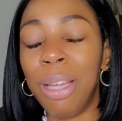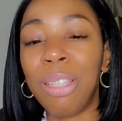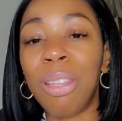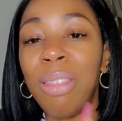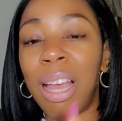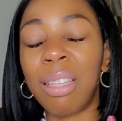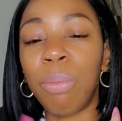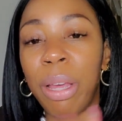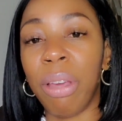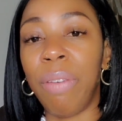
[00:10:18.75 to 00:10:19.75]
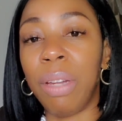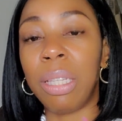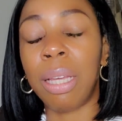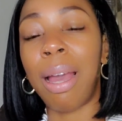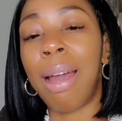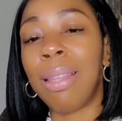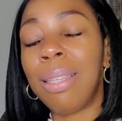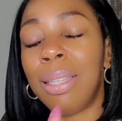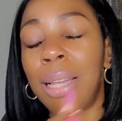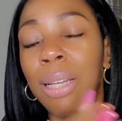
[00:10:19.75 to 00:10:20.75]
So that's why you're giving it to God. This
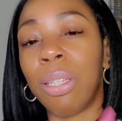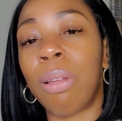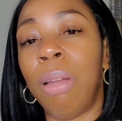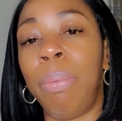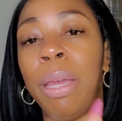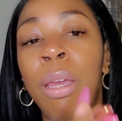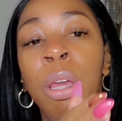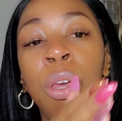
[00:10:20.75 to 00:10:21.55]
is not just going to be,